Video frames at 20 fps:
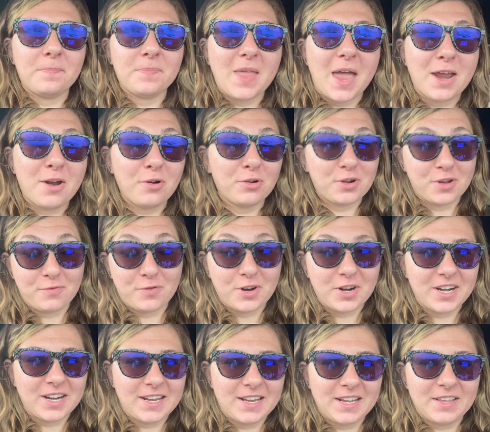I don't know if we're
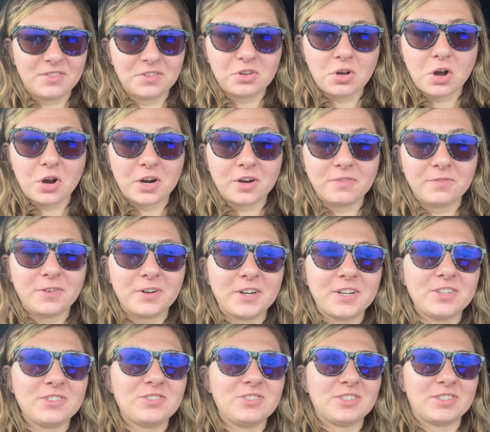going to get in the car
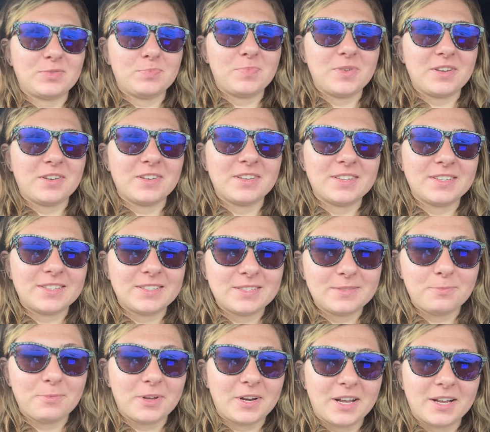footage, just because
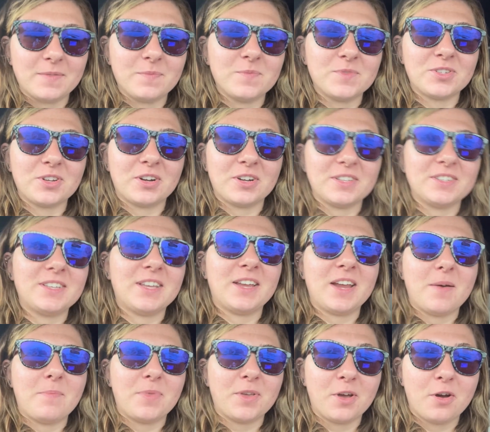when I started setting
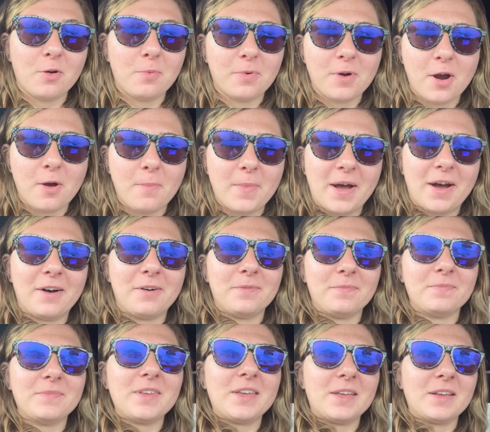up the GoPro mount,
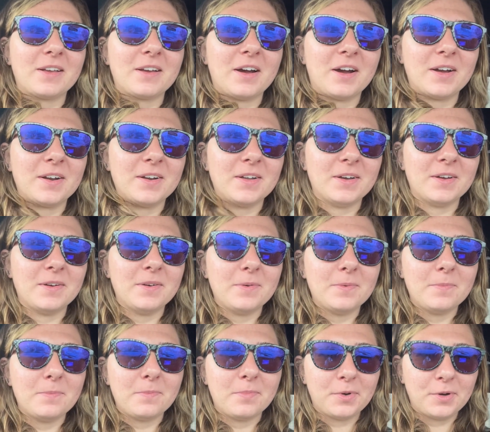it kind of
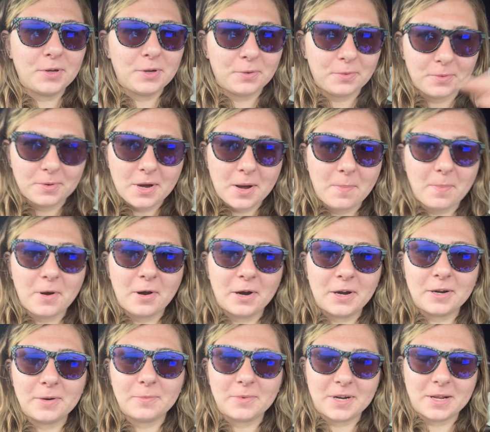blew
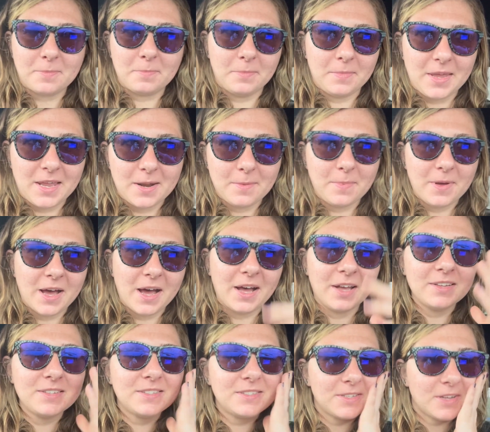apart when I made a
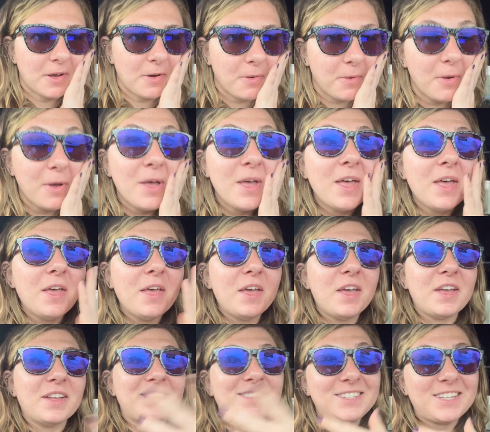pass. So
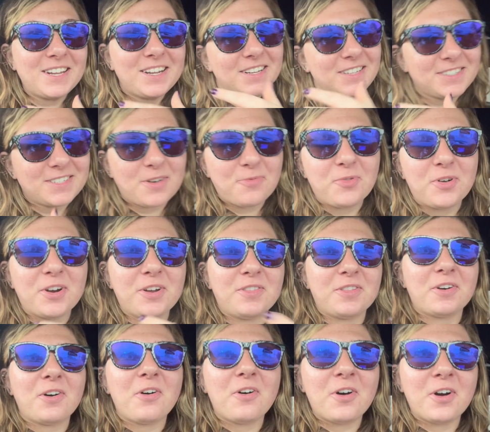it's sitting somewhere in
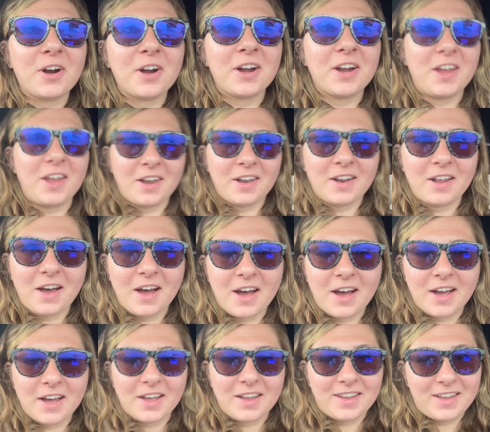the car, and
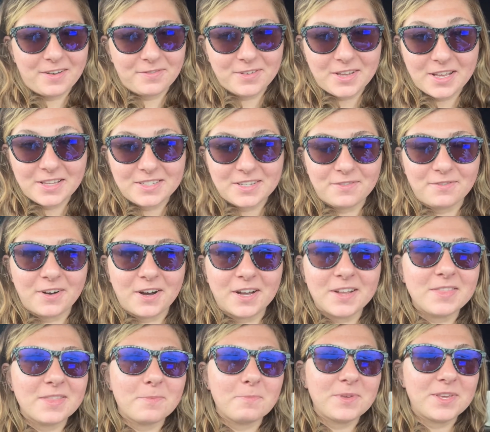I have yet to
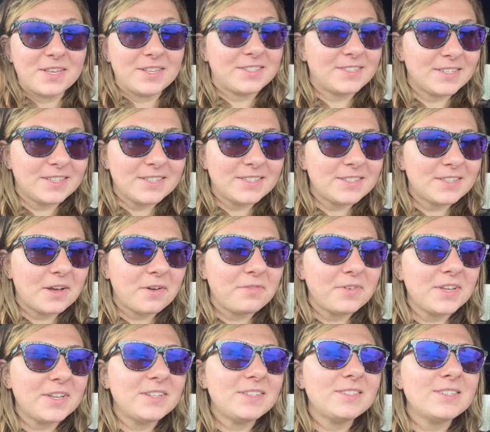find the pieces of
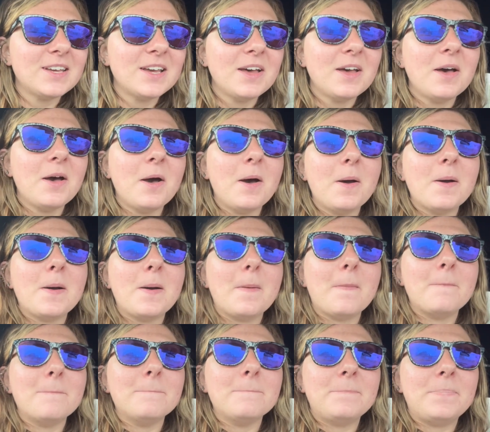
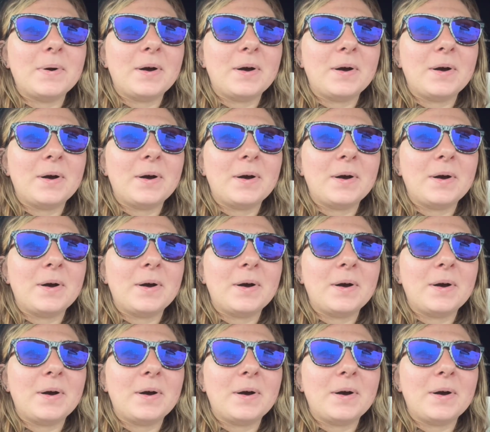it.